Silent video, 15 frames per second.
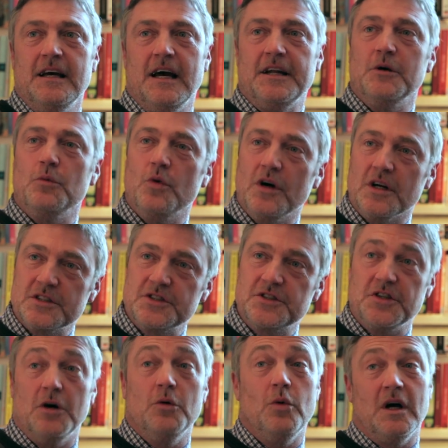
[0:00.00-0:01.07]
and it works
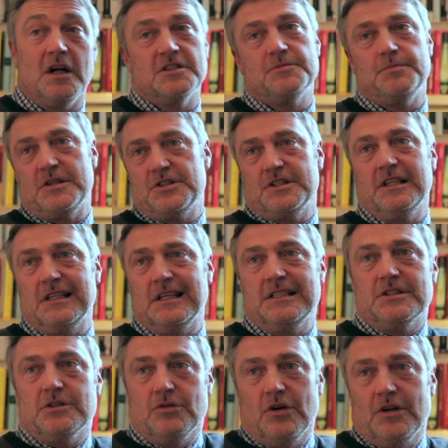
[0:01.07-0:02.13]
so well, especially
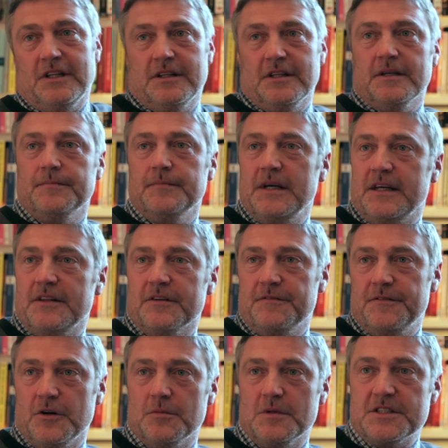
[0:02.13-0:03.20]
later on in the
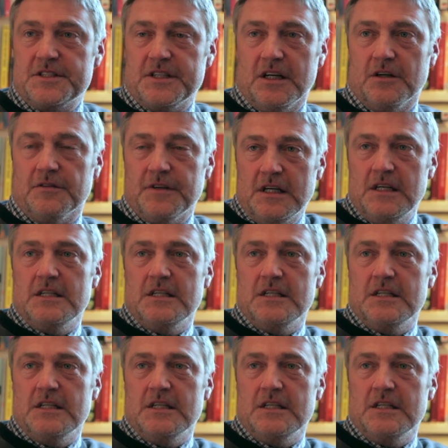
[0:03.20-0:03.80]
film itself.